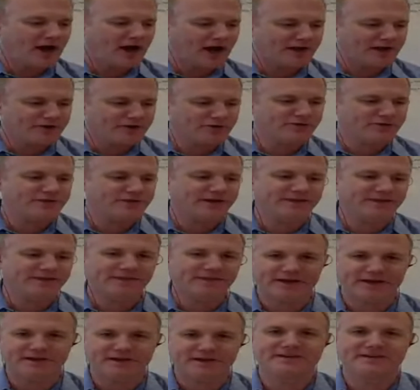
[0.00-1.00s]
I do think
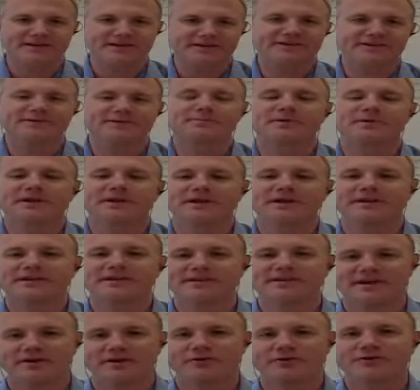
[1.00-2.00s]
that a disciplined
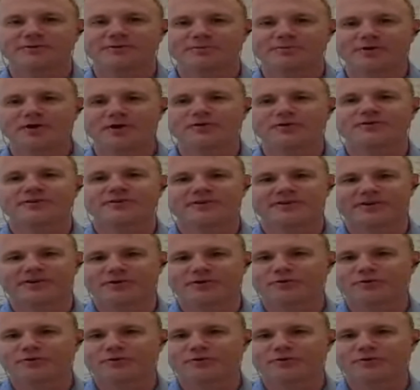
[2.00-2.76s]
sales approach is a